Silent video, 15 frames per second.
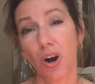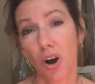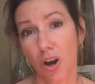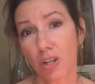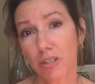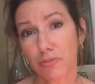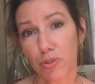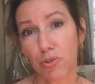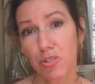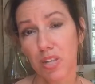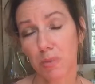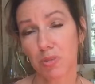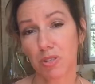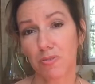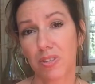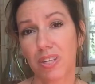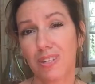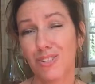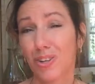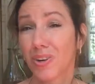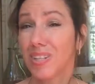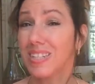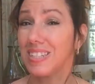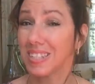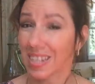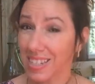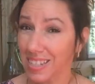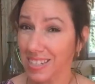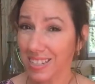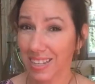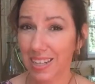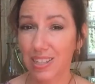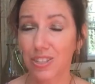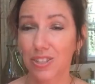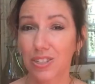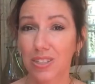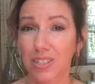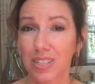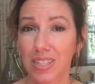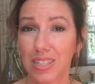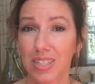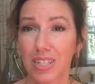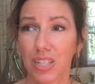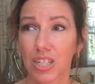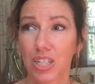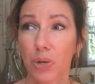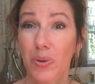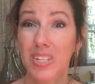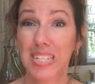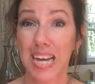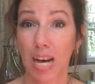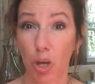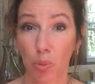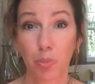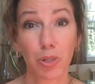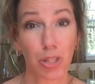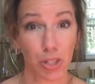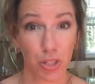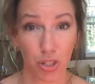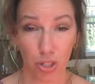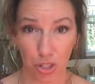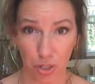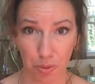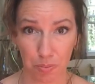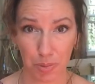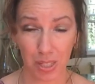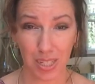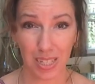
all of those types of things are not actually going to help long term.